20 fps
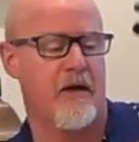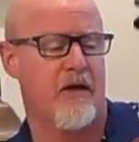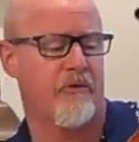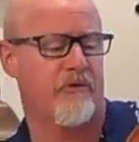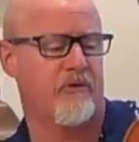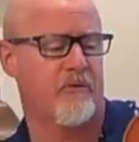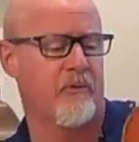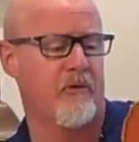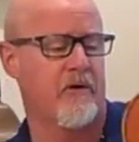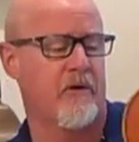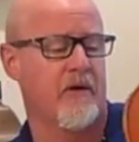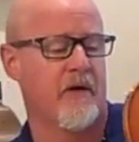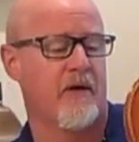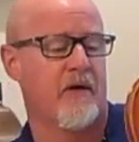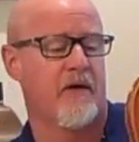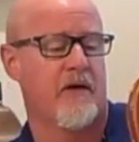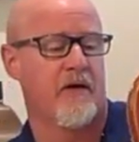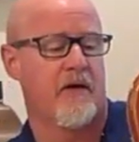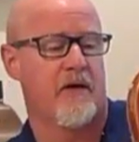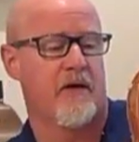customer.
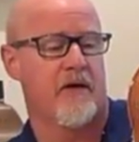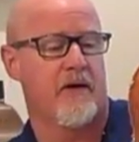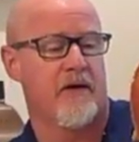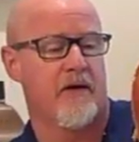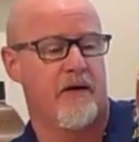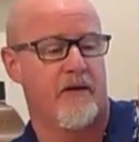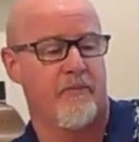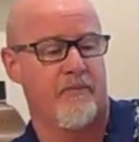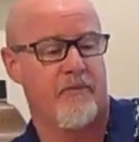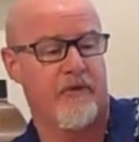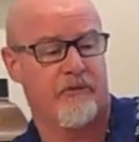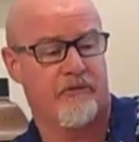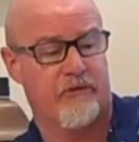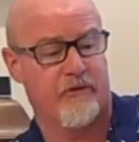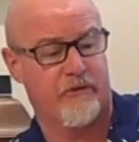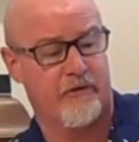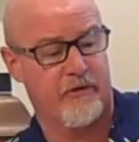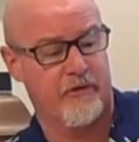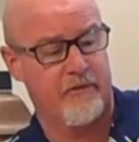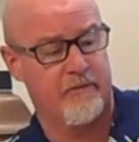Um, this
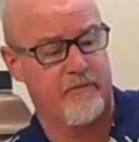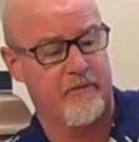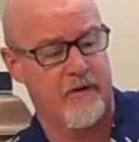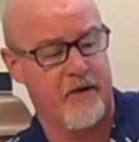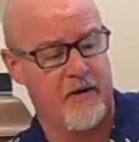is a,